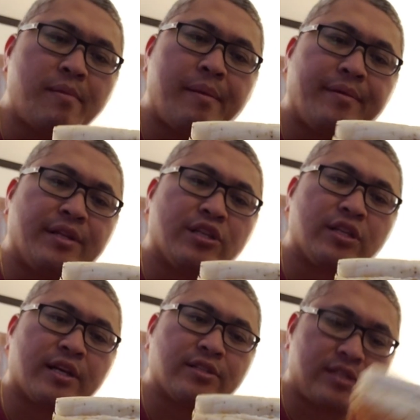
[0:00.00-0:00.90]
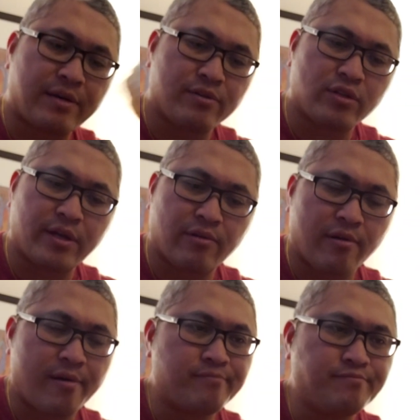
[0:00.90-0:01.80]
maybe eat the second sandwich later
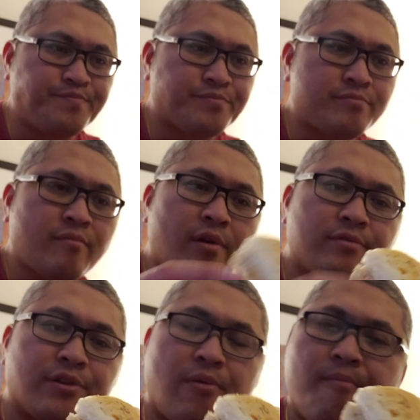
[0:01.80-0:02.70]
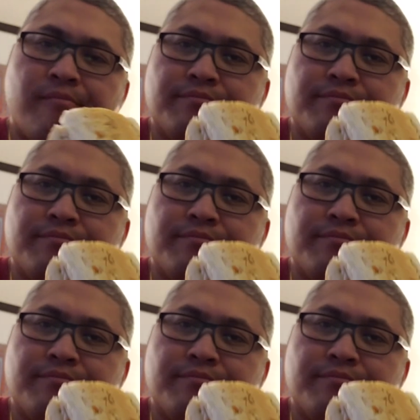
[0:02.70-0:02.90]
on. So,